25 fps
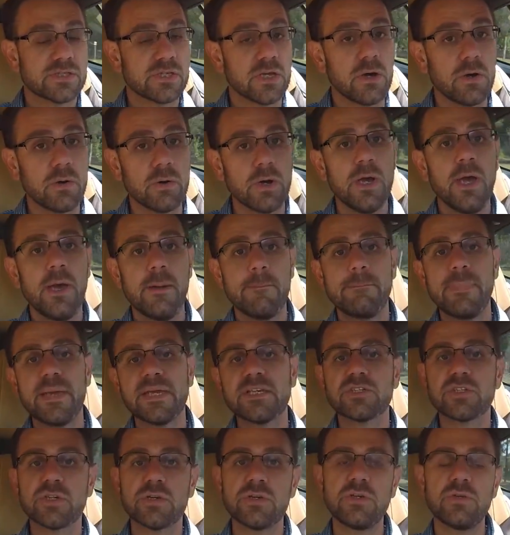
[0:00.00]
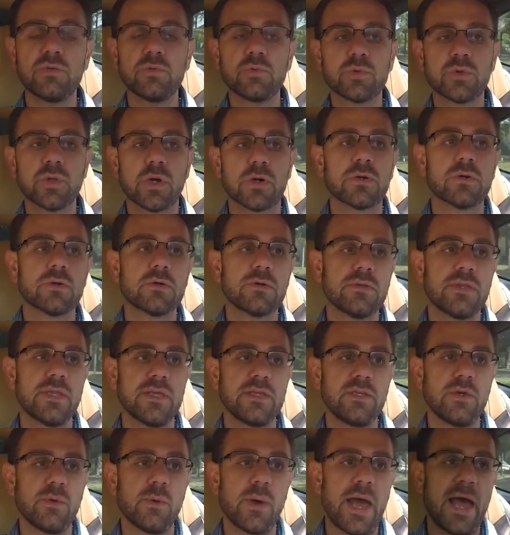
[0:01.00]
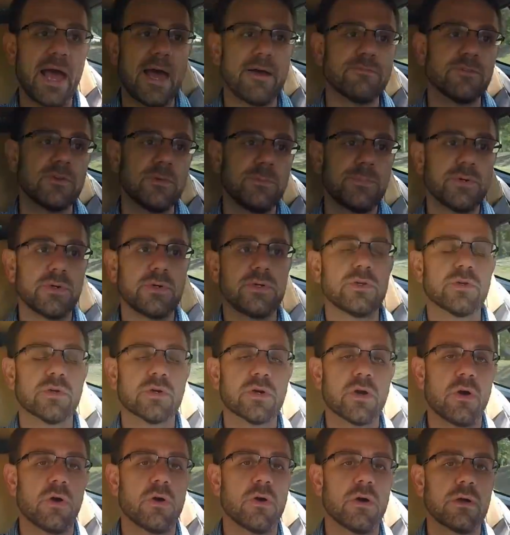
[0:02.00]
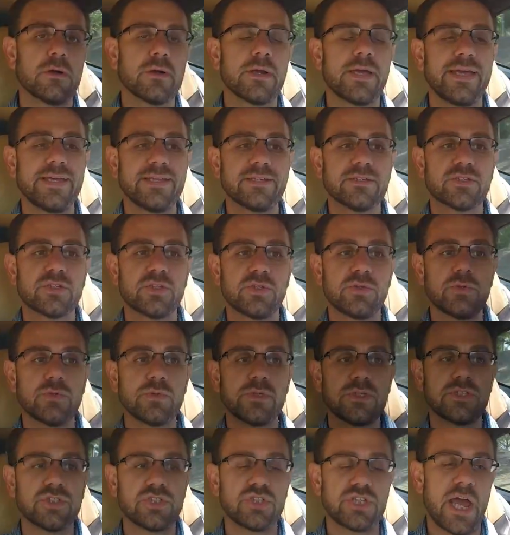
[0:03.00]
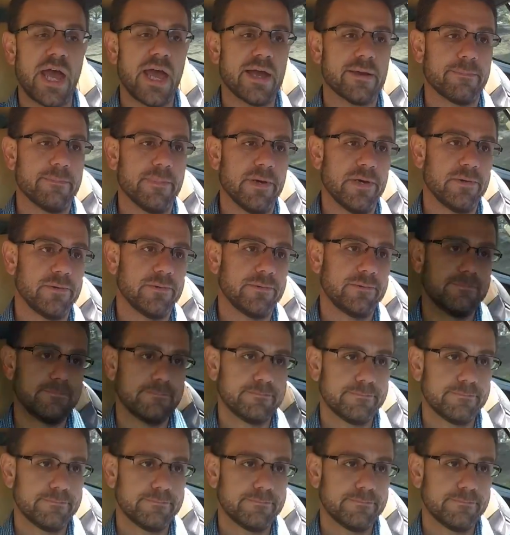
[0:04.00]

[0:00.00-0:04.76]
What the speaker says: So make sure you learn that you have to put your car into jack mode.